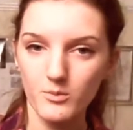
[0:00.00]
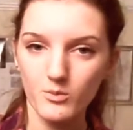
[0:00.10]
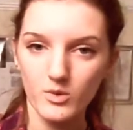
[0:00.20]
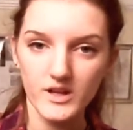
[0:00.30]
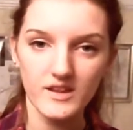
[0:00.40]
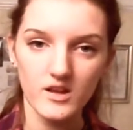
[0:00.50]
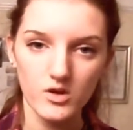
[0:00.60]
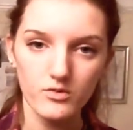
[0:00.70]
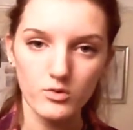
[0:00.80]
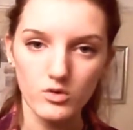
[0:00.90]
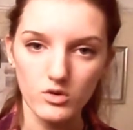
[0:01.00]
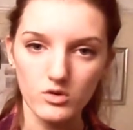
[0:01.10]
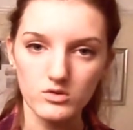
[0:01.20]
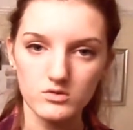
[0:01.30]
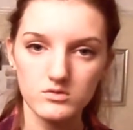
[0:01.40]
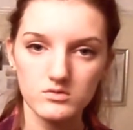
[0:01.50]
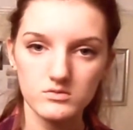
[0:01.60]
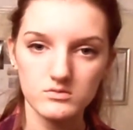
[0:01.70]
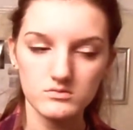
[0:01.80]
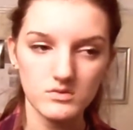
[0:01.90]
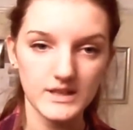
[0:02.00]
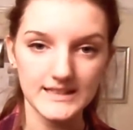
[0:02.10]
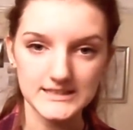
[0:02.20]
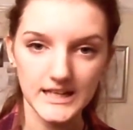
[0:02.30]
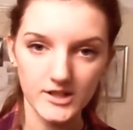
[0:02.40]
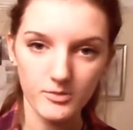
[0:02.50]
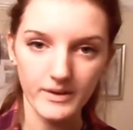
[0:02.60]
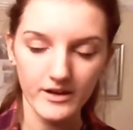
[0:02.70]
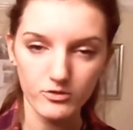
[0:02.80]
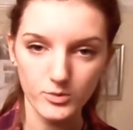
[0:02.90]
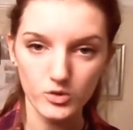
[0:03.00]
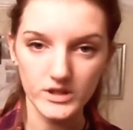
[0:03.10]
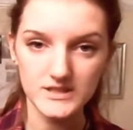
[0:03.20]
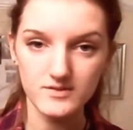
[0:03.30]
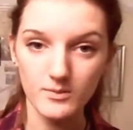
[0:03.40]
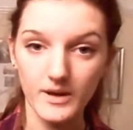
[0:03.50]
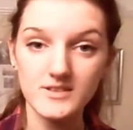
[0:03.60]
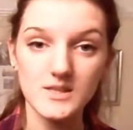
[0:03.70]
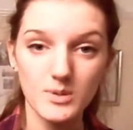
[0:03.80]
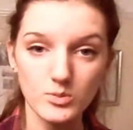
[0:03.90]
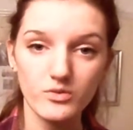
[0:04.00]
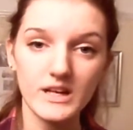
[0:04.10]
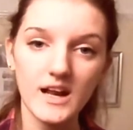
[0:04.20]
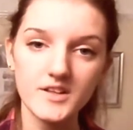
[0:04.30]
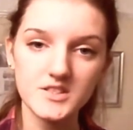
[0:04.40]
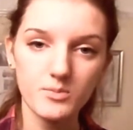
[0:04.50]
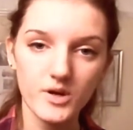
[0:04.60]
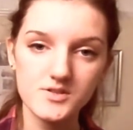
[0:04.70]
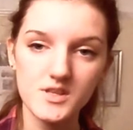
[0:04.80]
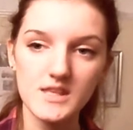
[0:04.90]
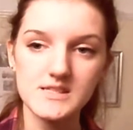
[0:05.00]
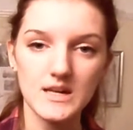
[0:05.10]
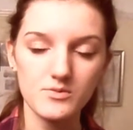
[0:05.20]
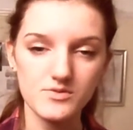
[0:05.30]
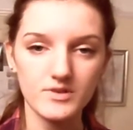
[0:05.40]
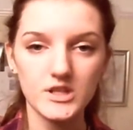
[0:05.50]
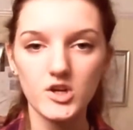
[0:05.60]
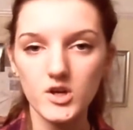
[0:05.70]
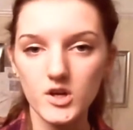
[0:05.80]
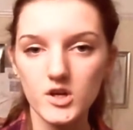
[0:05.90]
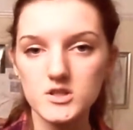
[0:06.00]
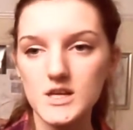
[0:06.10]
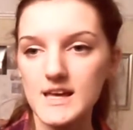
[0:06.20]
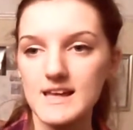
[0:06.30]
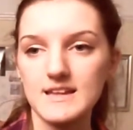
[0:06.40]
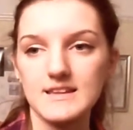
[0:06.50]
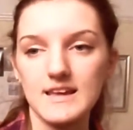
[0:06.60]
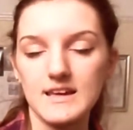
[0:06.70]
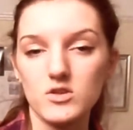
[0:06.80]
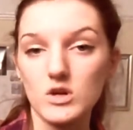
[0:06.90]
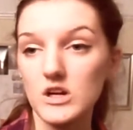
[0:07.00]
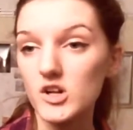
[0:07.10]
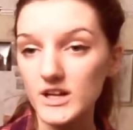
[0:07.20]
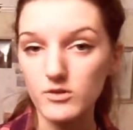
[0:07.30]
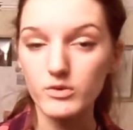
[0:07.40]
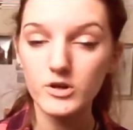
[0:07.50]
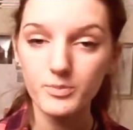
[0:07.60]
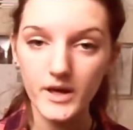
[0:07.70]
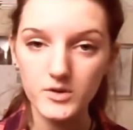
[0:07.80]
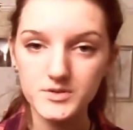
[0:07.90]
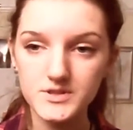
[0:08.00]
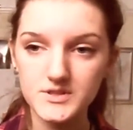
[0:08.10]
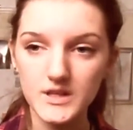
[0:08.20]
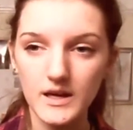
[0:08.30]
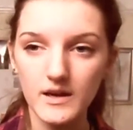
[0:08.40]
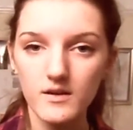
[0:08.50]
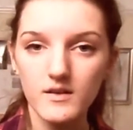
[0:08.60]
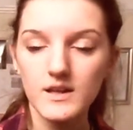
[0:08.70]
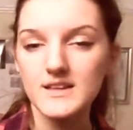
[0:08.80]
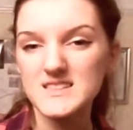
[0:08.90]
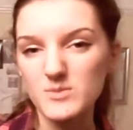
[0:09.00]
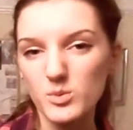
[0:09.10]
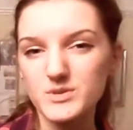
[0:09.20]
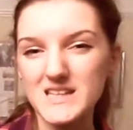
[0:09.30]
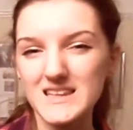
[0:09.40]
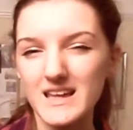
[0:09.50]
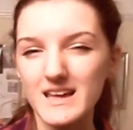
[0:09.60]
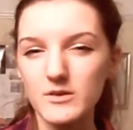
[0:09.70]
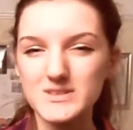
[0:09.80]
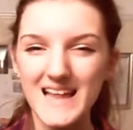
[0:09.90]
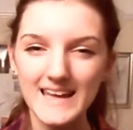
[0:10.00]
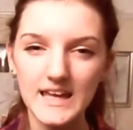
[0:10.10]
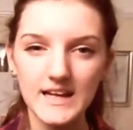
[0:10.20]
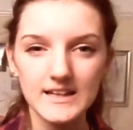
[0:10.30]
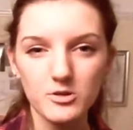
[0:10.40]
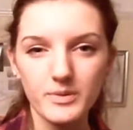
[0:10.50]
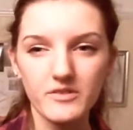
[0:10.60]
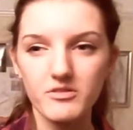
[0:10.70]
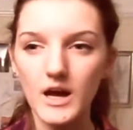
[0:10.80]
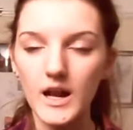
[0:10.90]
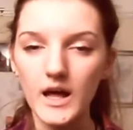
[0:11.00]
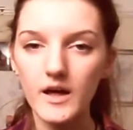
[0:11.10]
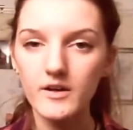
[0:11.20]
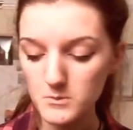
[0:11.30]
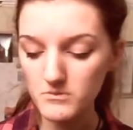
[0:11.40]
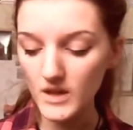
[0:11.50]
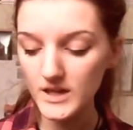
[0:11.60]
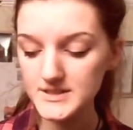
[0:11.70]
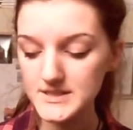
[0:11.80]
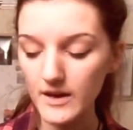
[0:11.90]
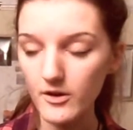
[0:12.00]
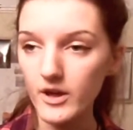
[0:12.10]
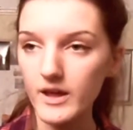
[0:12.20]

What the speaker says: one of the overall things that I got back from the audience feedback is that people really liked the poster. They said it was really good. They thought it looked like a real poster. Some people said that it was lacking a little bit of colour. And so